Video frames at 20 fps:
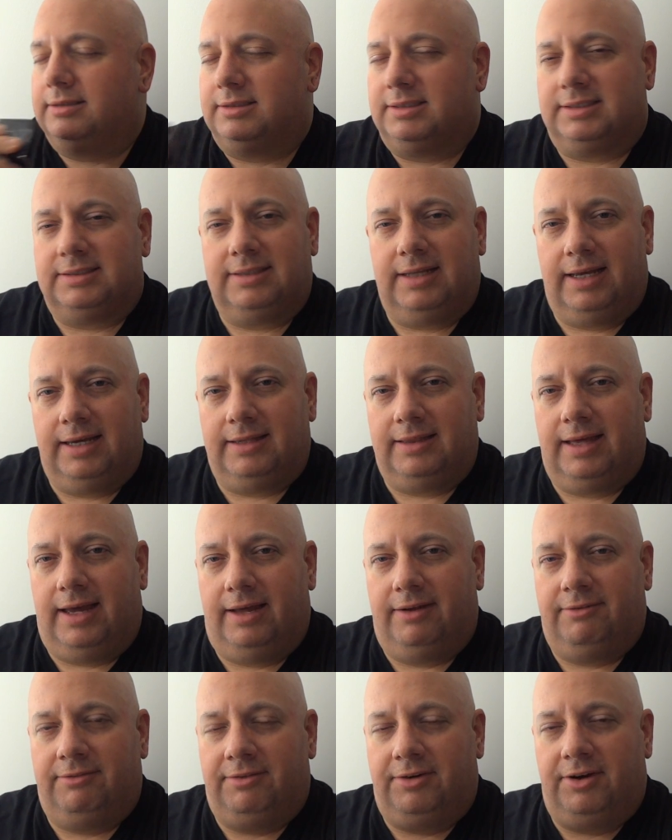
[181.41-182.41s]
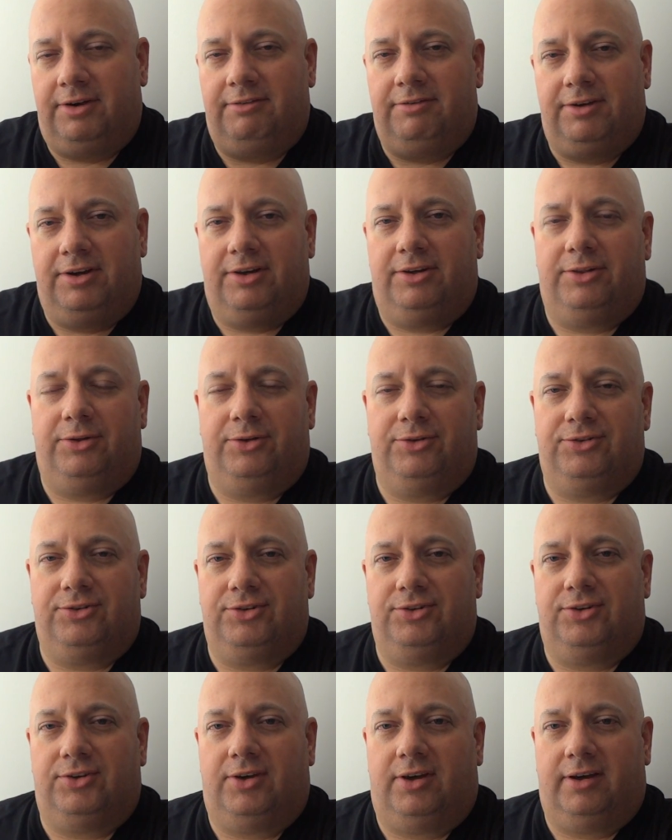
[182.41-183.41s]
Just like that. Very, very close
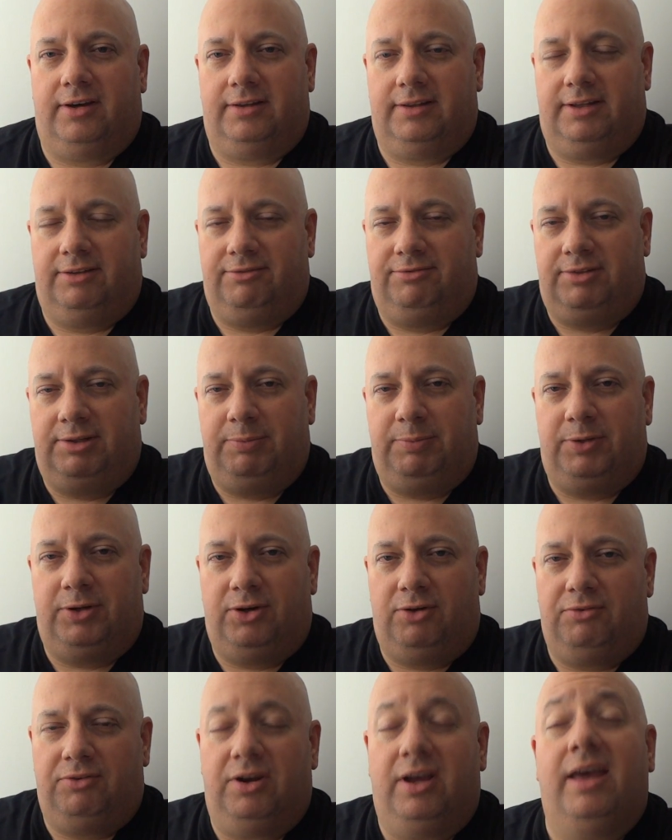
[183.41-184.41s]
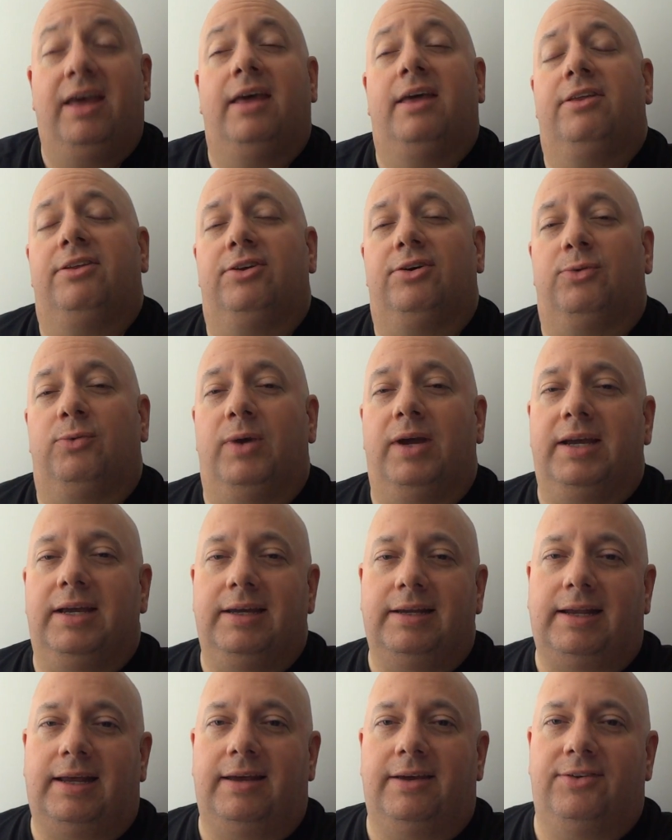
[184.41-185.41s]
to your tongue. Then flip it over. You'll
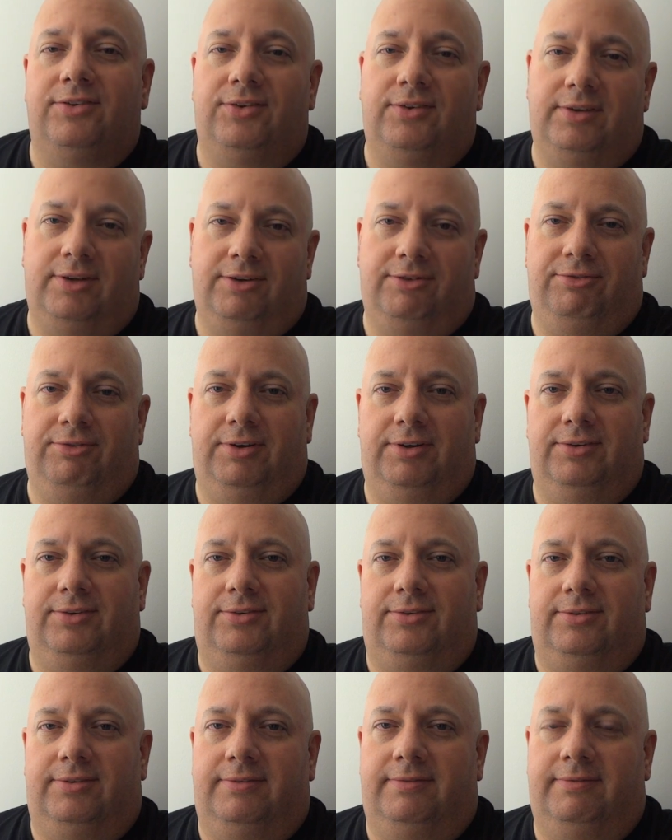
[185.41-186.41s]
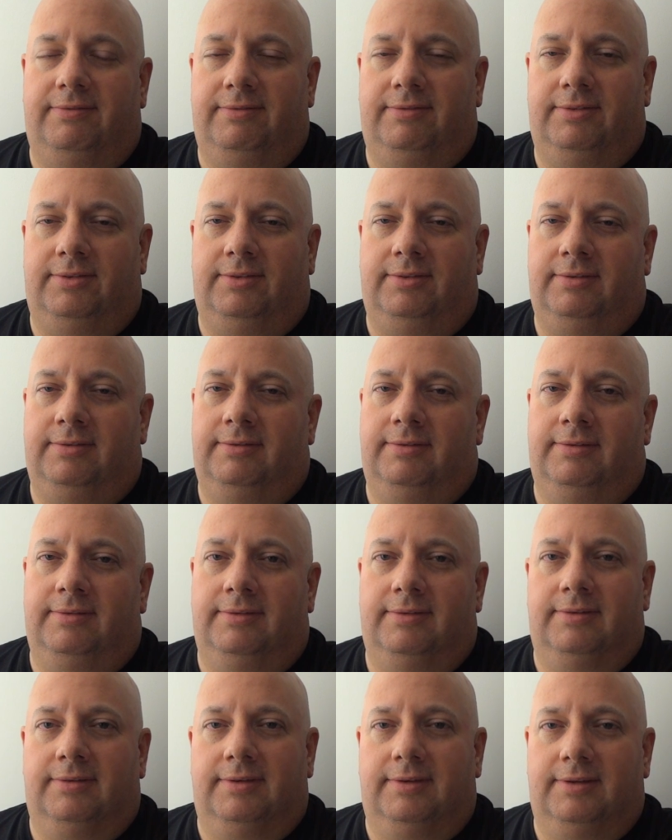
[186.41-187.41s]
recognize the difference.
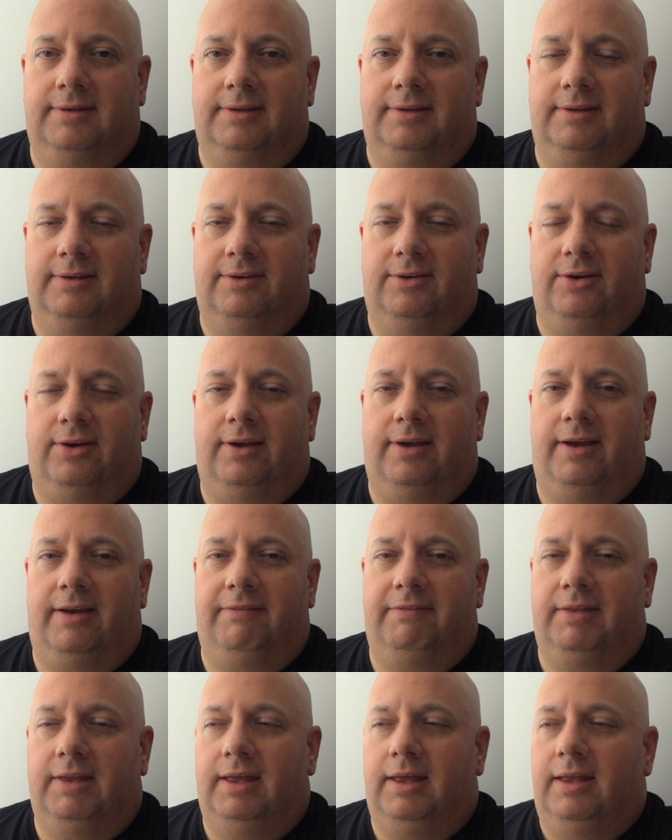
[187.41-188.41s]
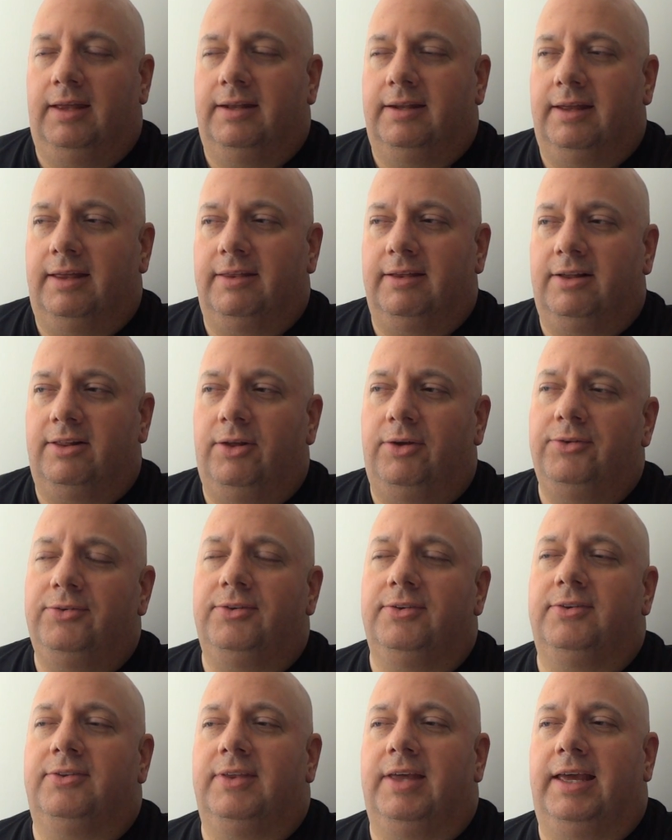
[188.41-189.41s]
Okay? Now, the
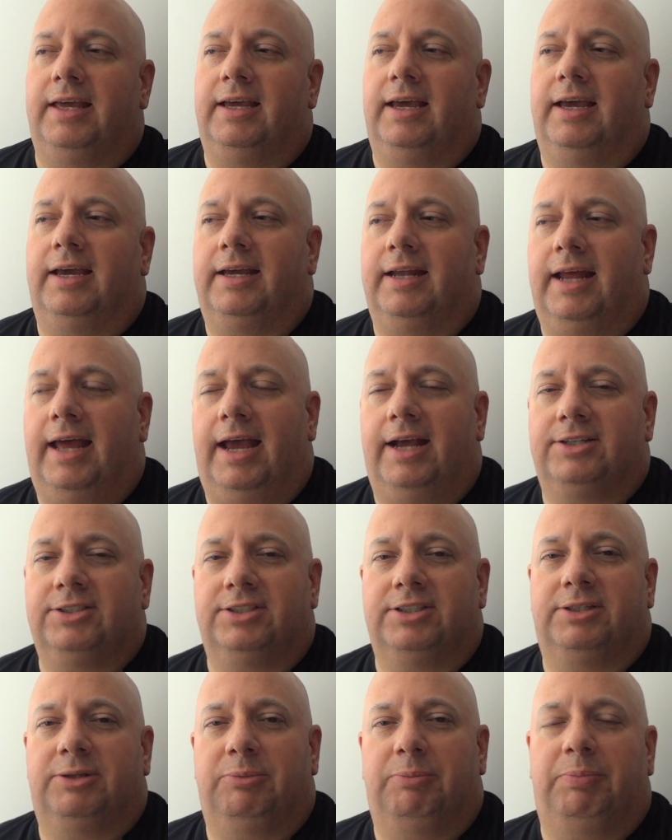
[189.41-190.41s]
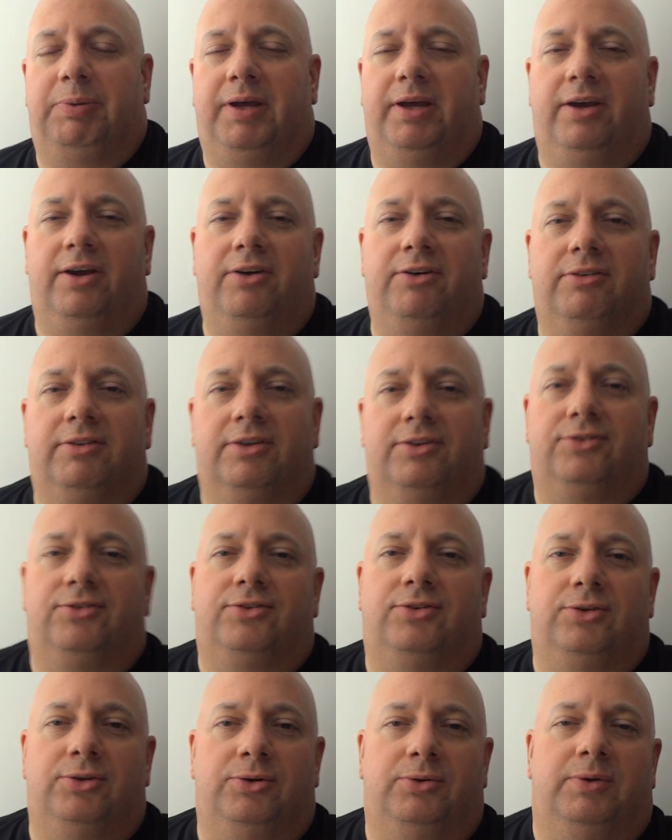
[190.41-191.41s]
closest thing I could actually compare
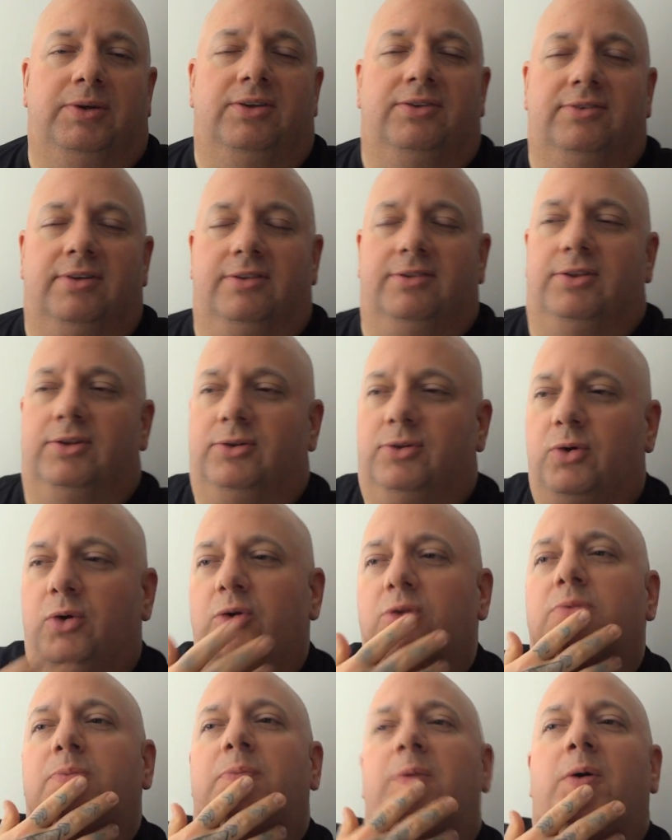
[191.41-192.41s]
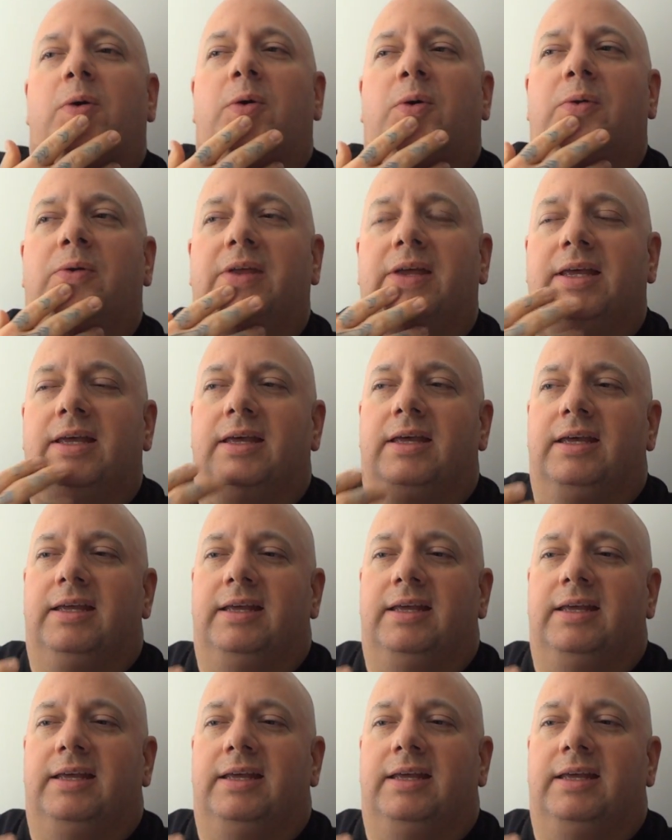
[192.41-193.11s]
this to is that the North Pole